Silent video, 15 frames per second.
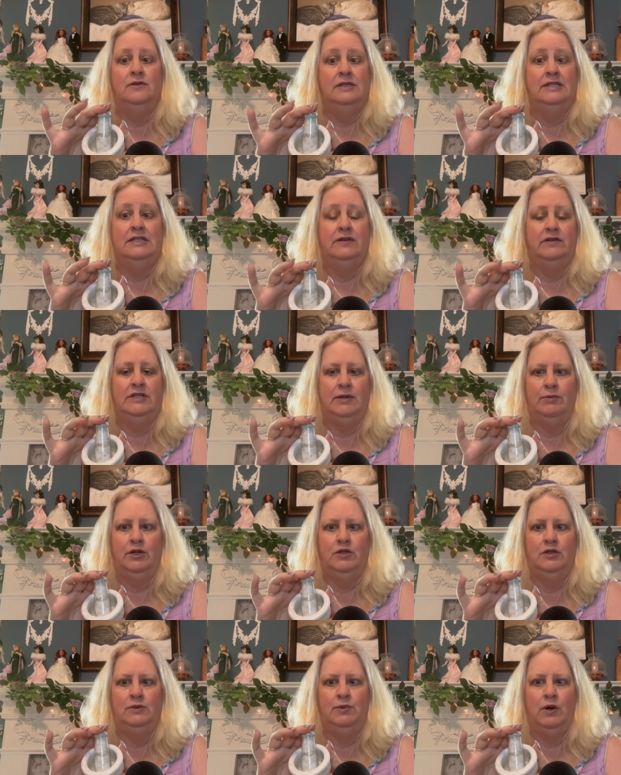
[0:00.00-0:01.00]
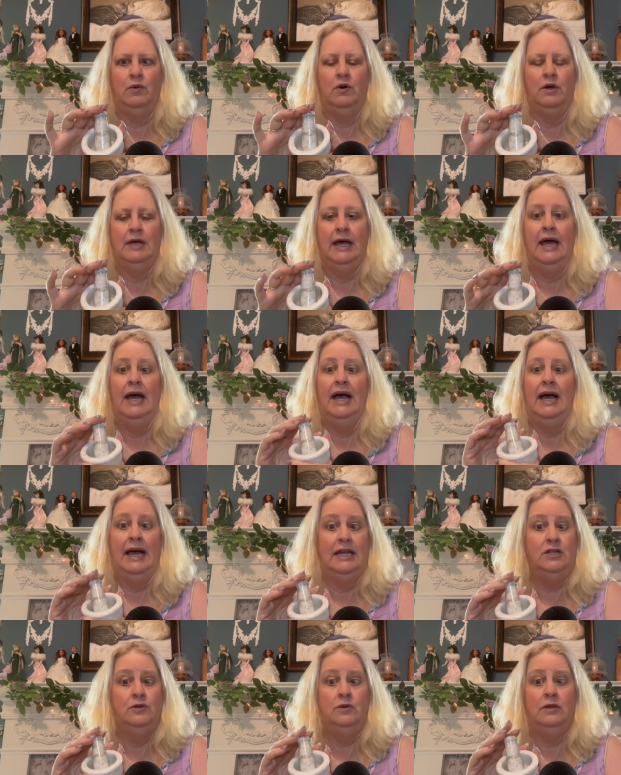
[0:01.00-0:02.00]
this every time I do spell work. I
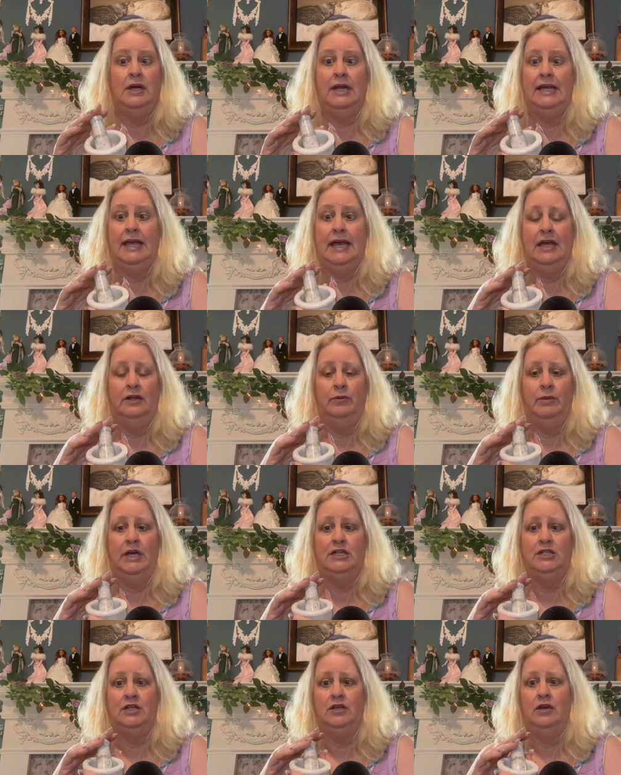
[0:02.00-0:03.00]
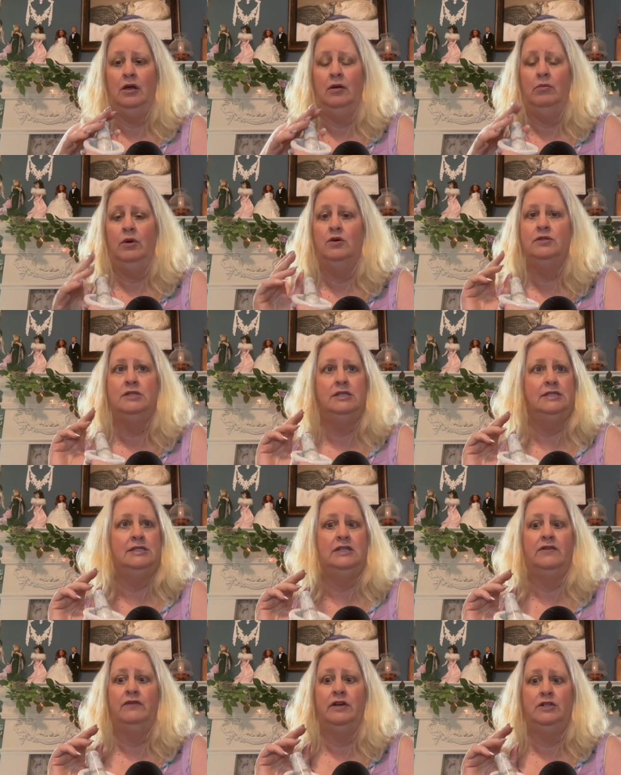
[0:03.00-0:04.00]
do a lot of candle magic, y'all. Most of the
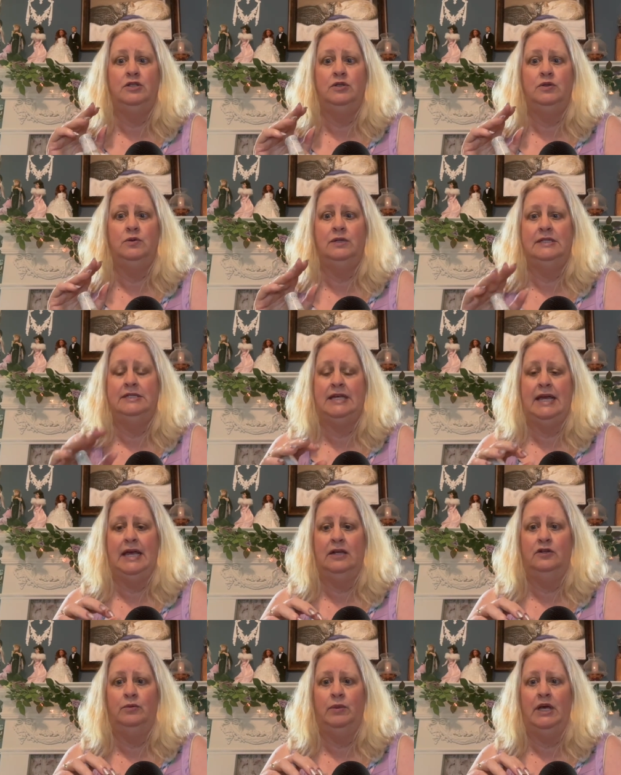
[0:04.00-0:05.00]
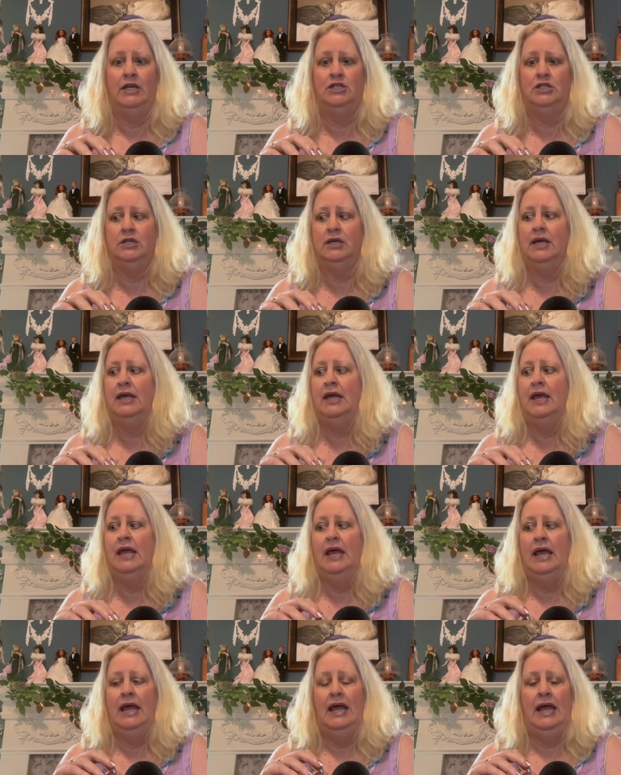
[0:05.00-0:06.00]
stuff I do is candle magic,
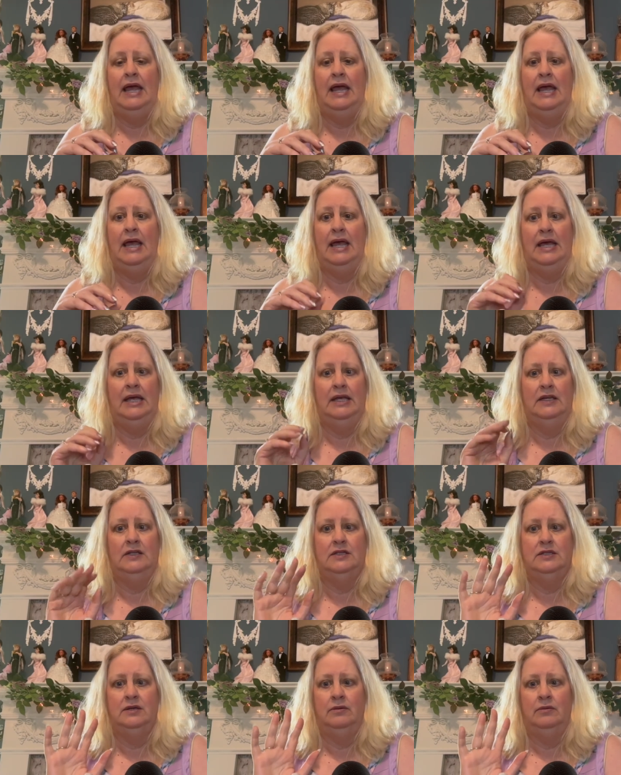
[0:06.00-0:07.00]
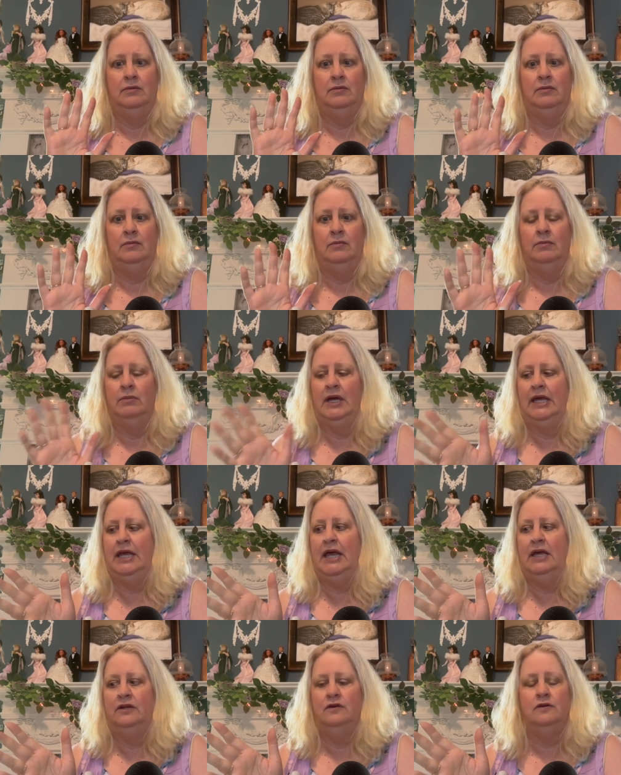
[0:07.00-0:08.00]
and my
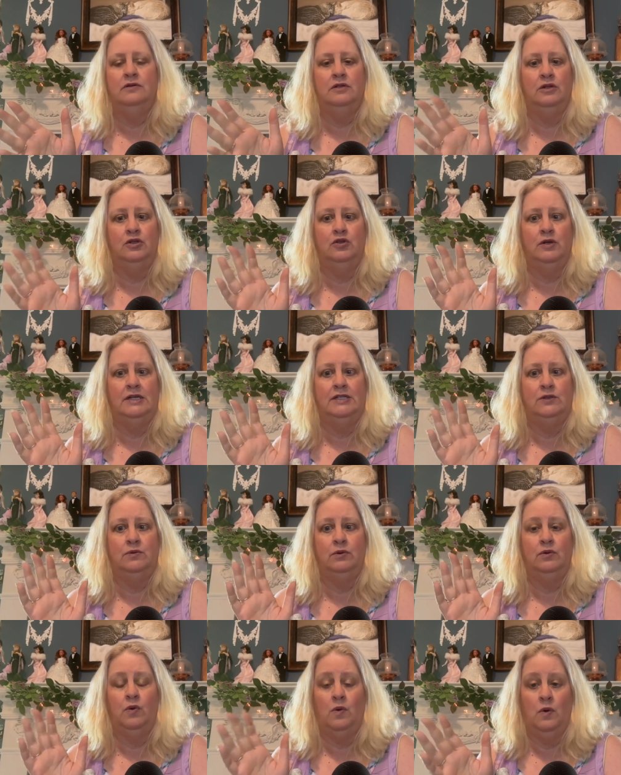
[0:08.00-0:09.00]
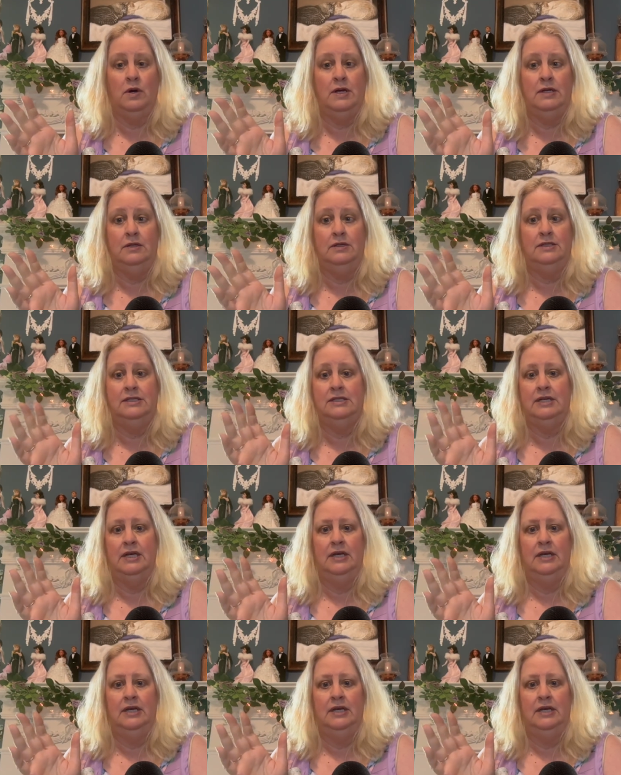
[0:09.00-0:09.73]
candles are dressed with oils,